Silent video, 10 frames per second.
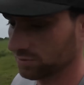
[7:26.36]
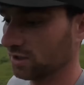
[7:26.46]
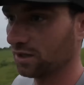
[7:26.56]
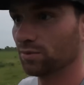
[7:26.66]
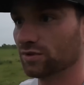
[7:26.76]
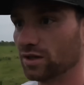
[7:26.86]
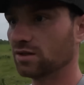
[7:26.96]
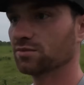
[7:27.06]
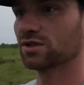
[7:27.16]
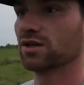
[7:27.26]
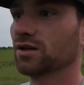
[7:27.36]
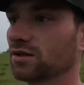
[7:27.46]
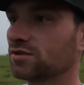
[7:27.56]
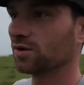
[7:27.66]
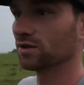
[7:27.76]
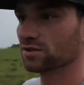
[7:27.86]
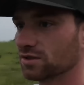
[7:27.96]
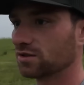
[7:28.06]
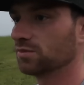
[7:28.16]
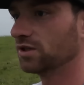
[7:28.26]
me a couple times, so I just
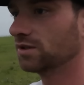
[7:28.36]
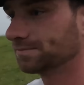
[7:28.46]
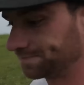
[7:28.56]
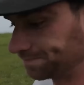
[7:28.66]
let her be.